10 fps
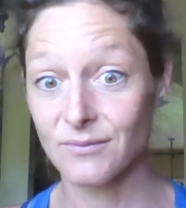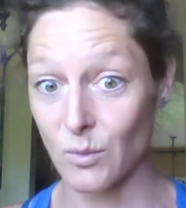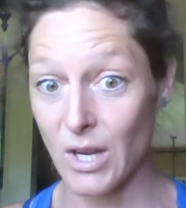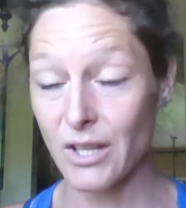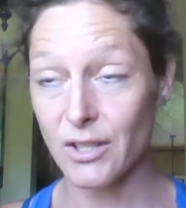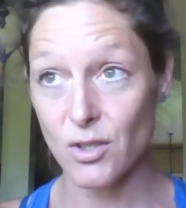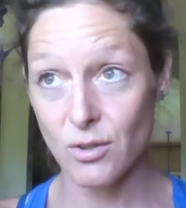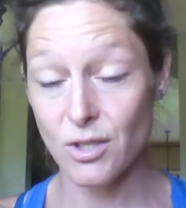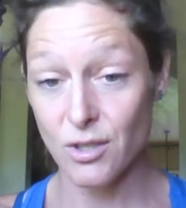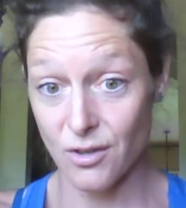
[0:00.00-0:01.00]
Well, you
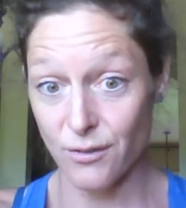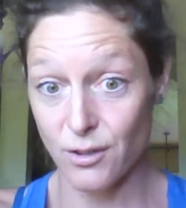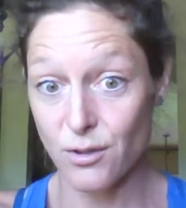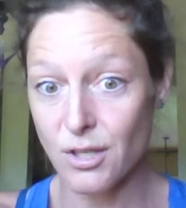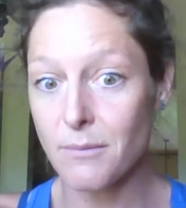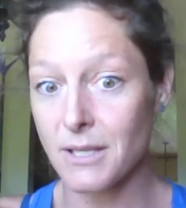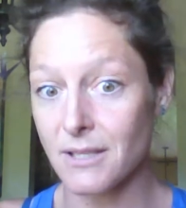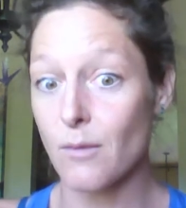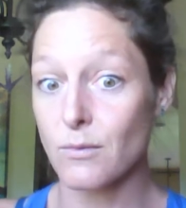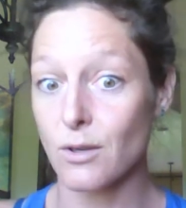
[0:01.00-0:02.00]
should be
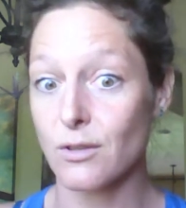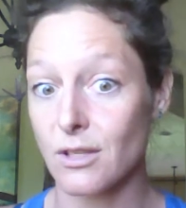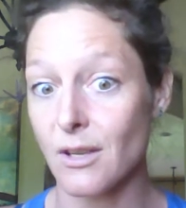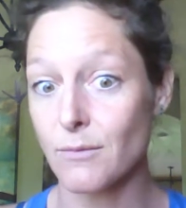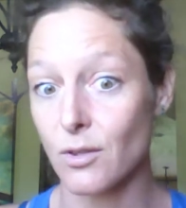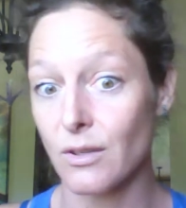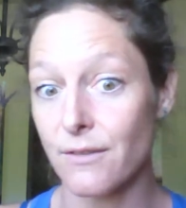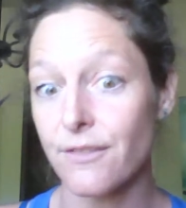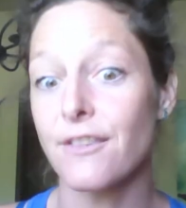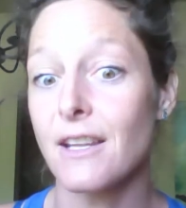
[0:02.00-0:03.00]
to some degree
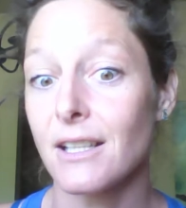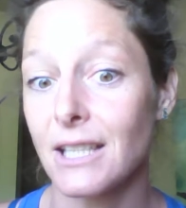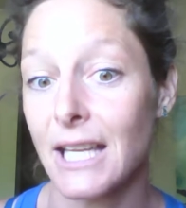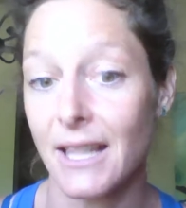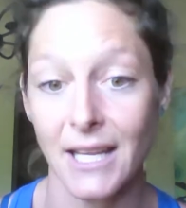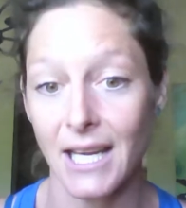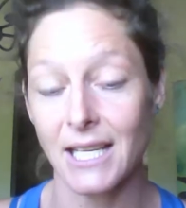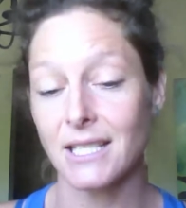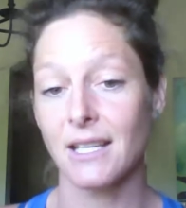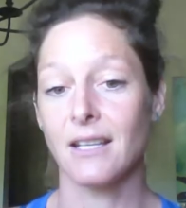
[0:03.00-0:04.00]
feeling
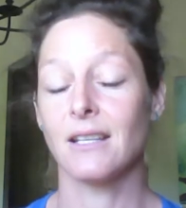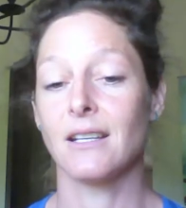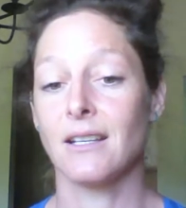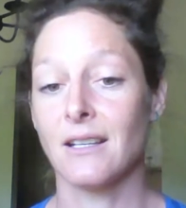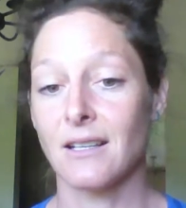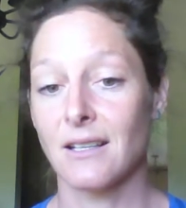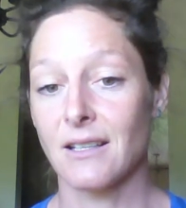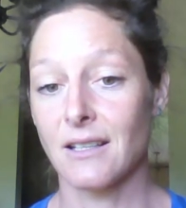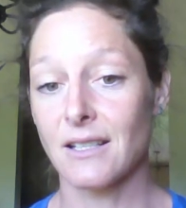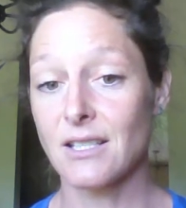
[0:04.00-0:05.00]
that.
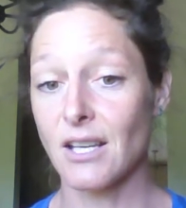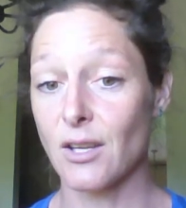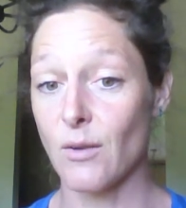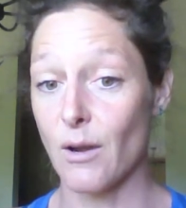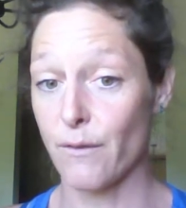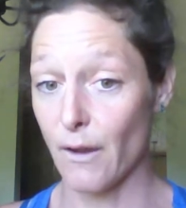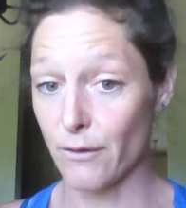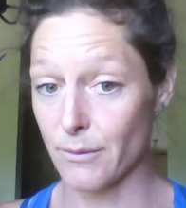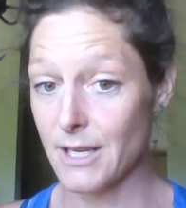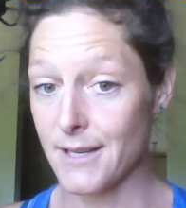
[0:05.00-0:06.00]
I can tell you how it felt
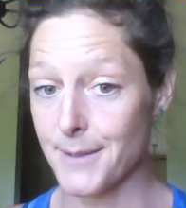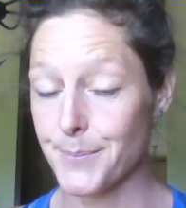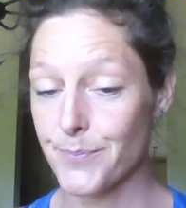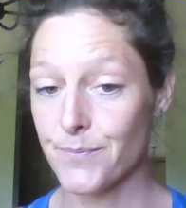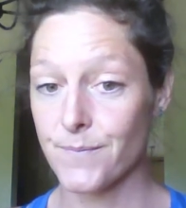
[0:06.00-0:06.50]
for me.